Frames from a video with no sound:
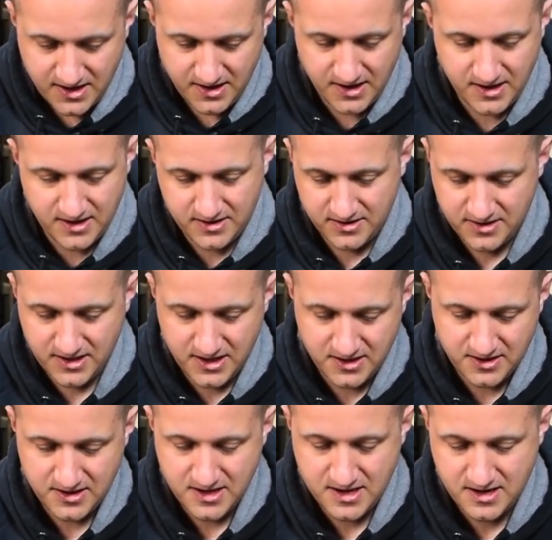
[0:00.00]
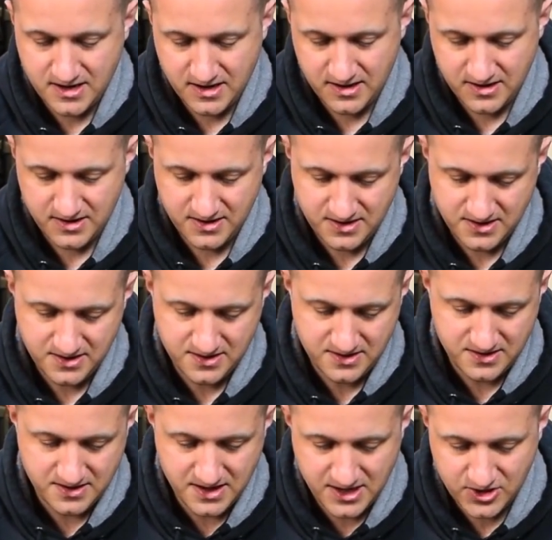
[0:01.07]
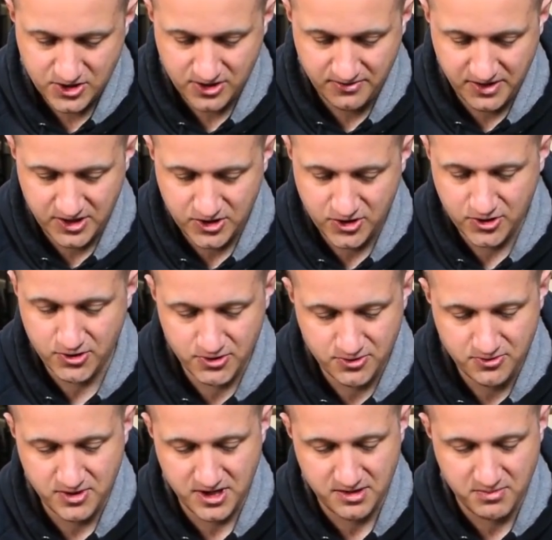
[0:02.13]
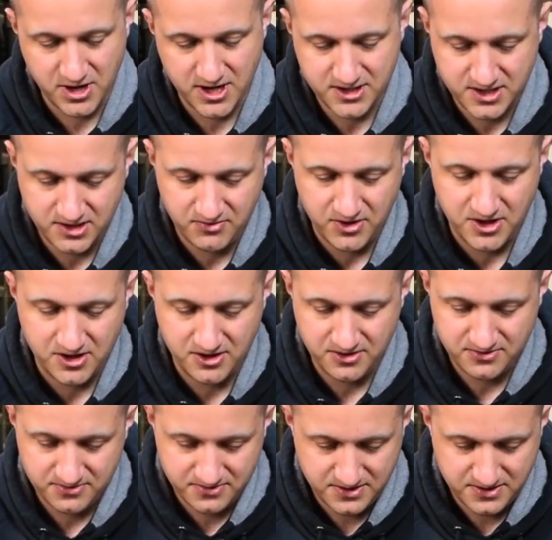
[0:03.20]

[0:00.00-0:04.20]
And in the nature of a true unboxing video,